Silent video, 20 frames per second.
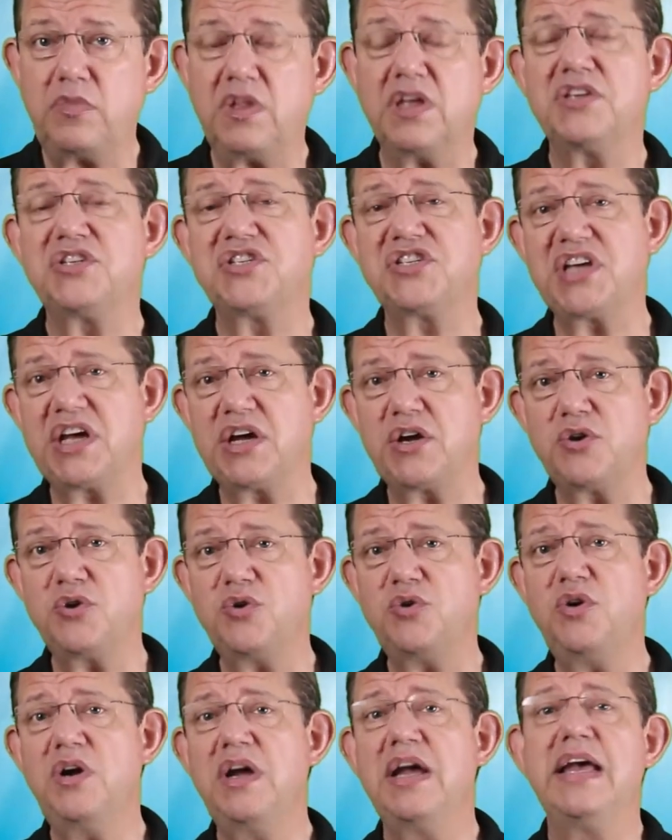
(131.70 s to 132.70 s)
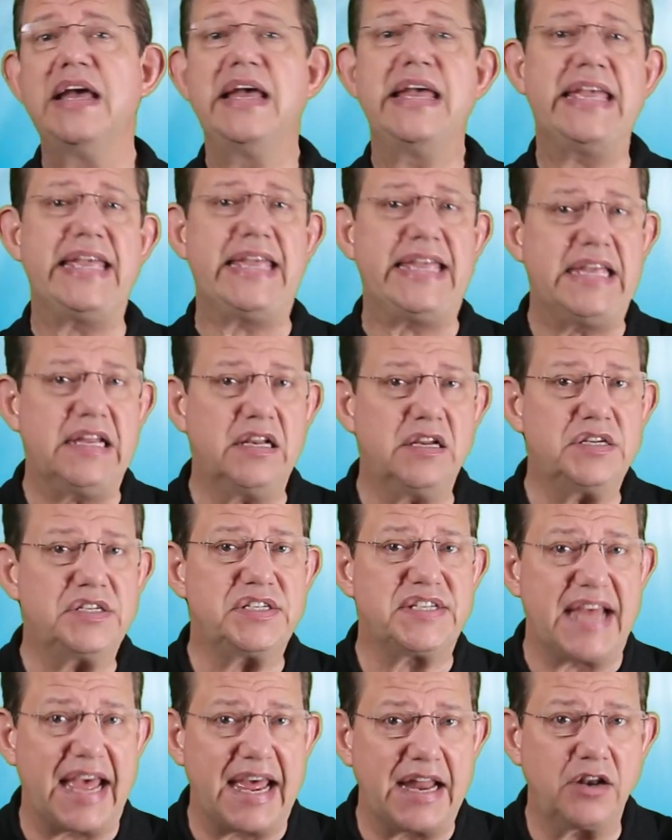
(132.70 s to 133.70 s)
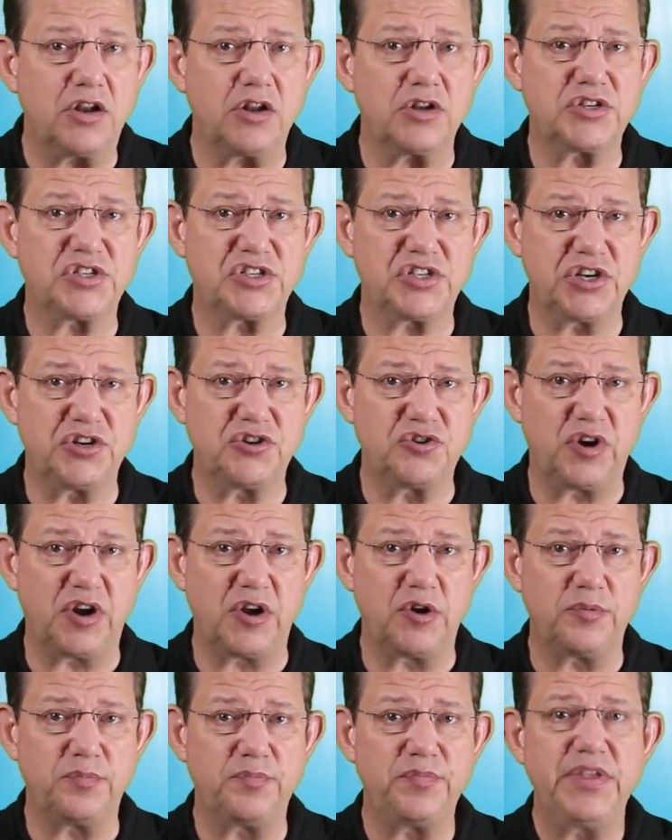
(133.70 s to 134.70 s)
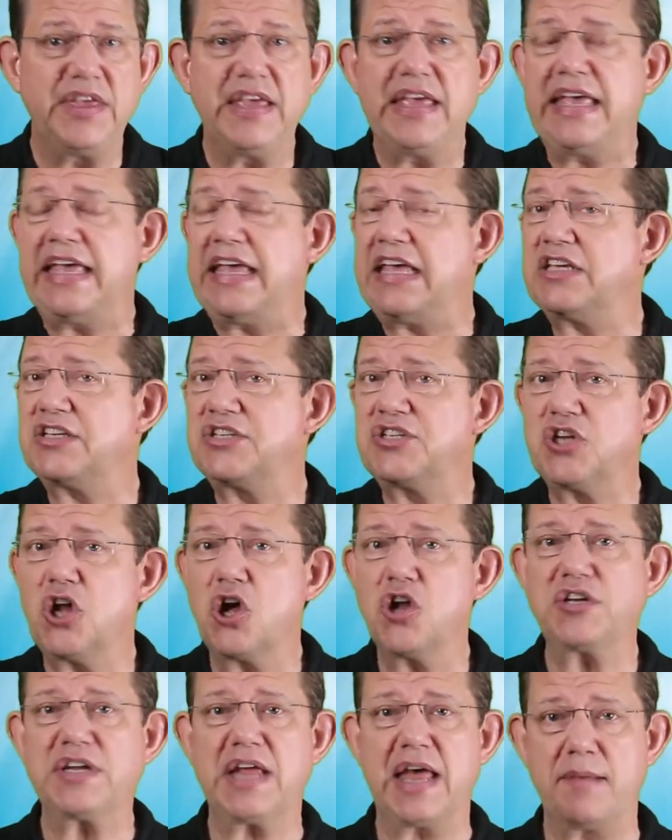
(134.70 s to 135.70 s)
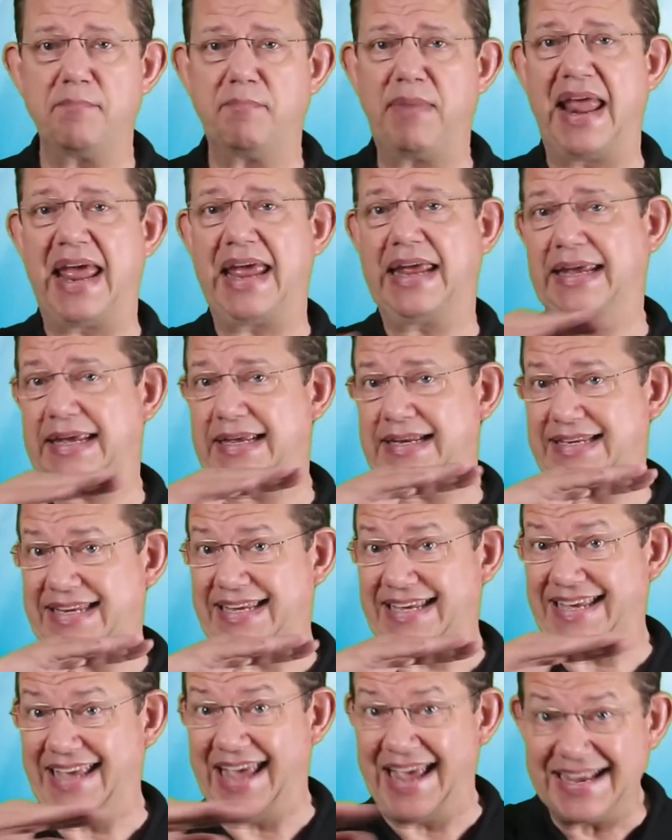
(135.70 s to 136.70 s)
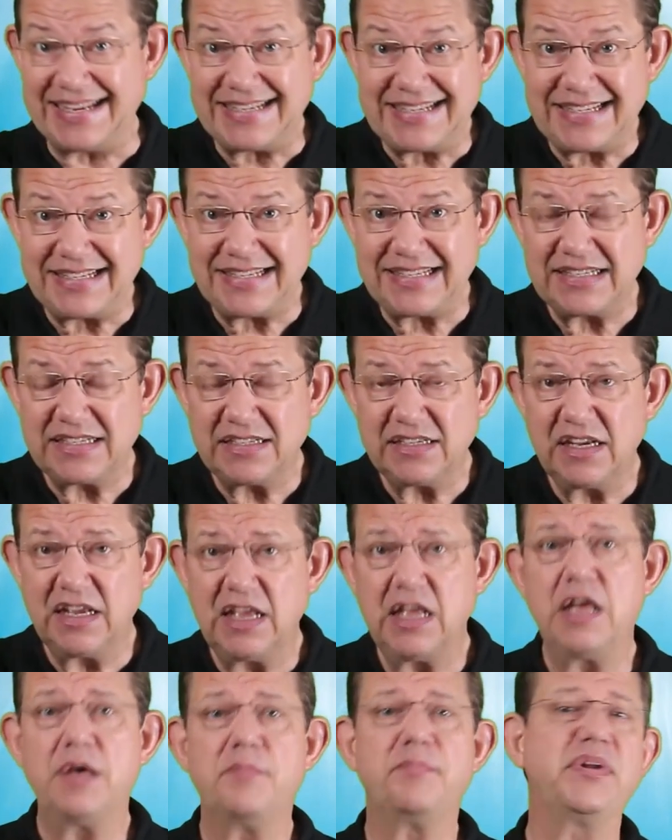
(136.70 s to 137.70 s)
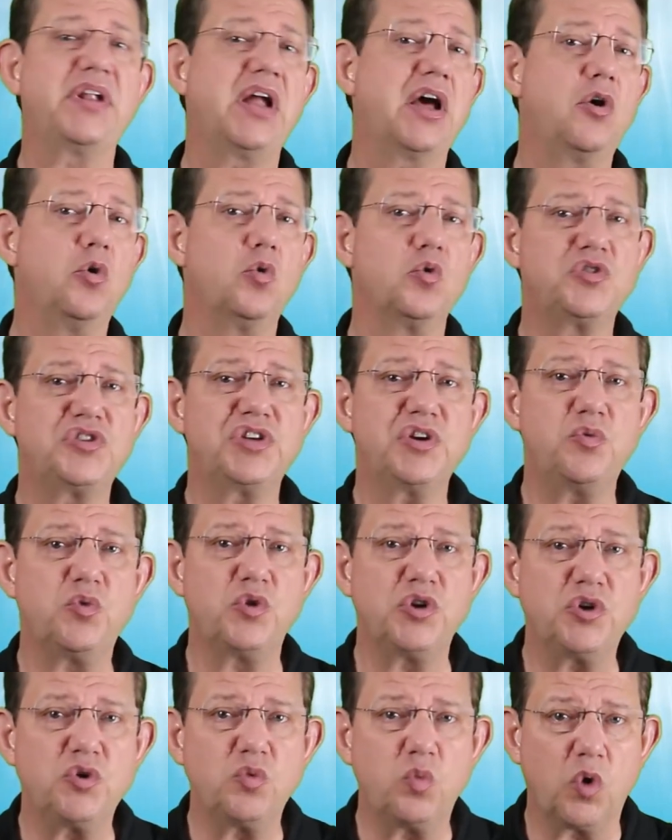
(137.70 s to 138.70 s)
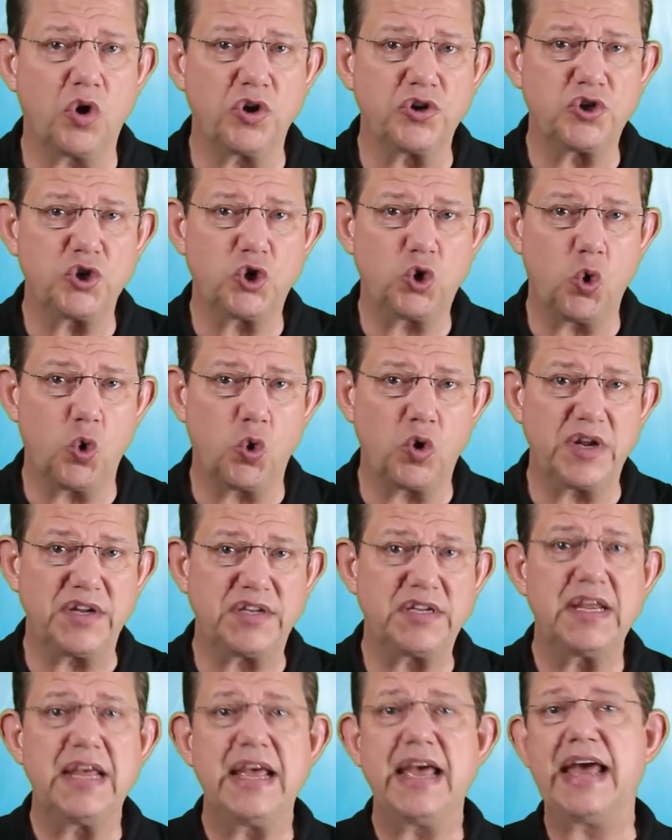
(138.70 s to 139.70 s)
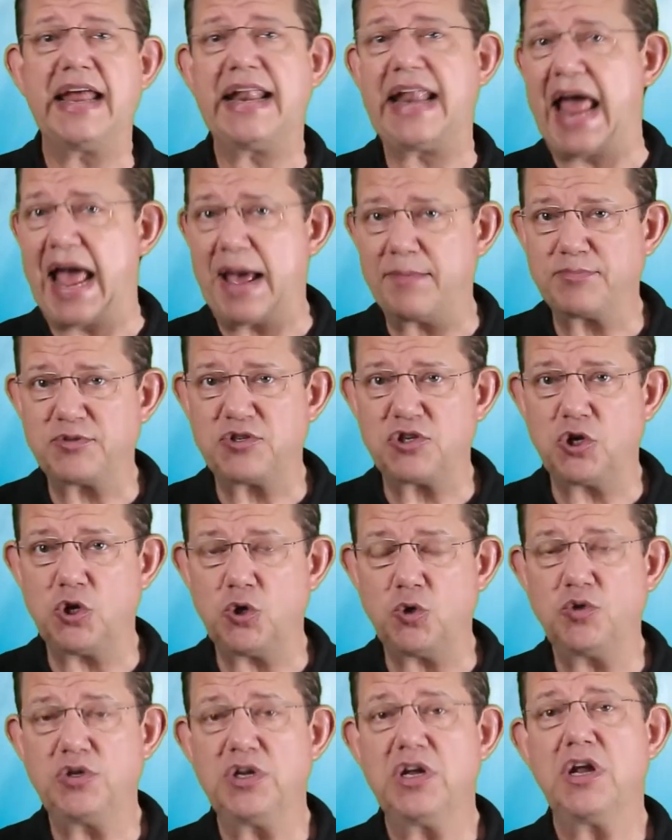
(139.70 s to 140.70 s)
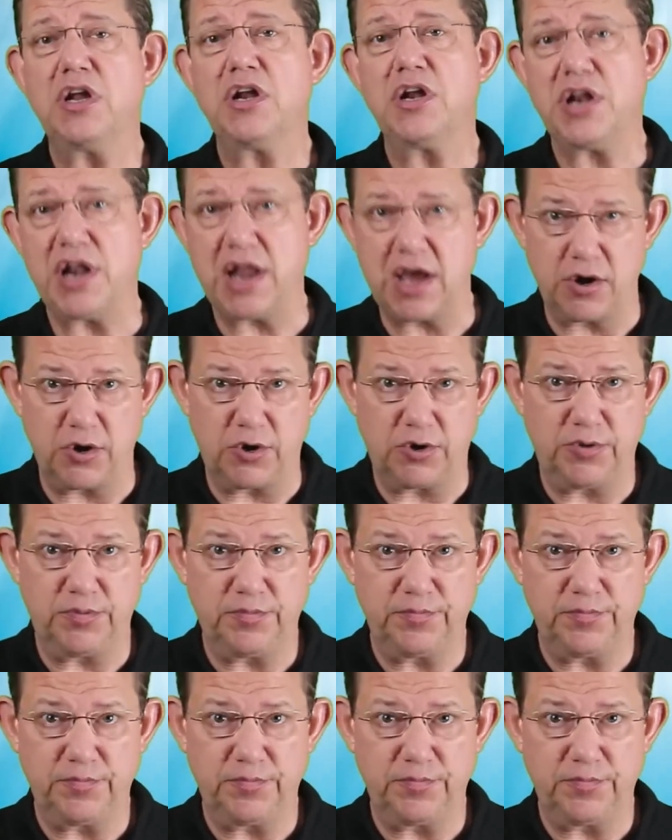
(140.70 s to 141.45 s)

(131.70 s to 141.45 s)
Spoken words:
So, Ehlers-Danlos syndrome is not a blanket yes, but I also wouldn't want to call it an absolute no.